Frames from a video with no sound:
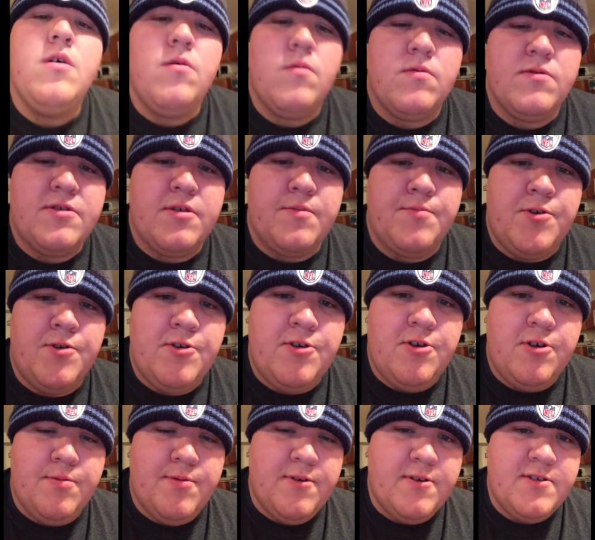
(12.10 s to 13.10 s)
What's up,
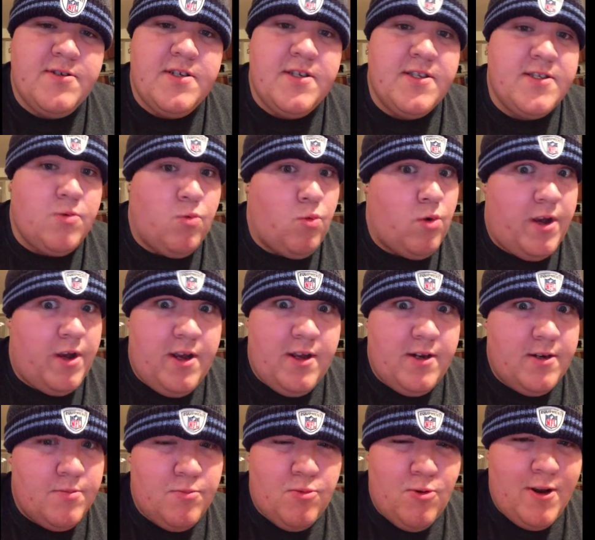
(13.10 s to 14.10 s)
YouTubers? It's
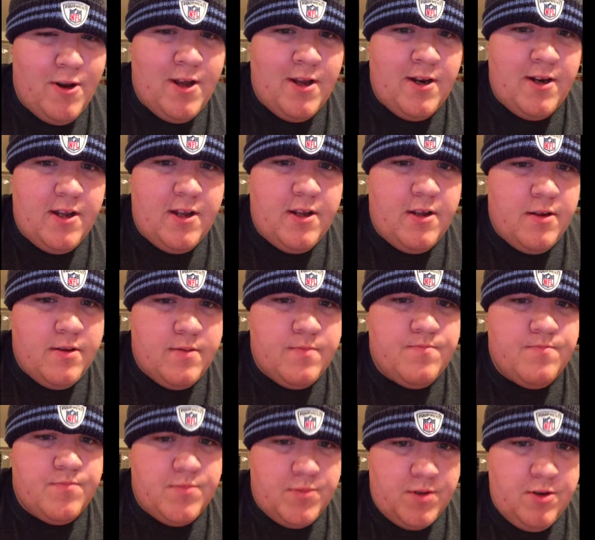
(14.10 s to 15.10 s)
Wandom Wandy,
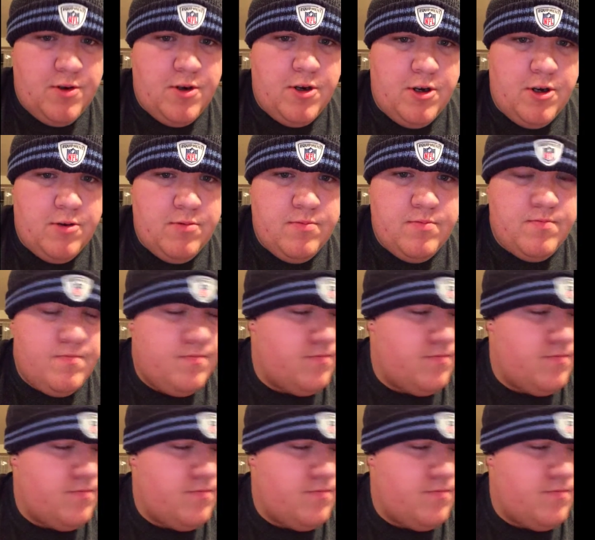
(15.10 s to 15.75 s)
you know.